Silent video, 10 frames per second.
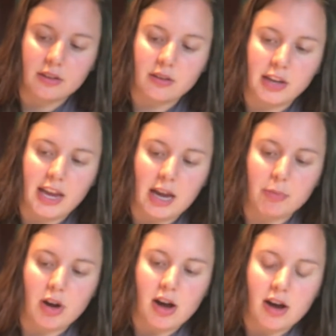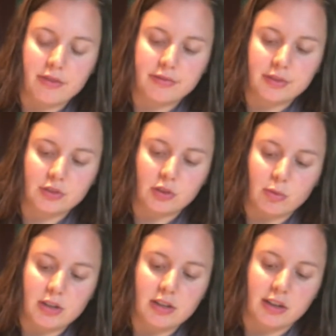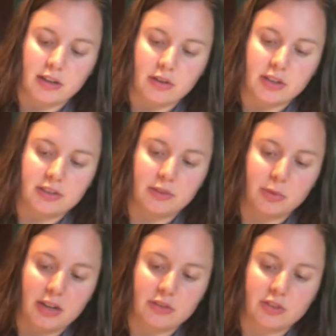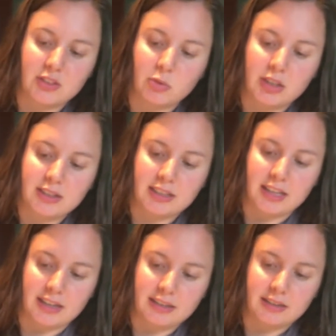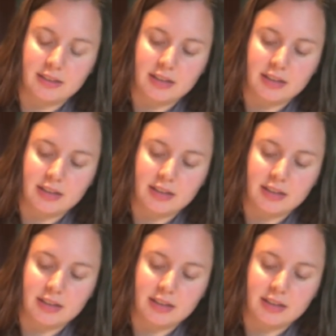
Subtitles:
cap off? So one thing I noticed is when I was squeezing this,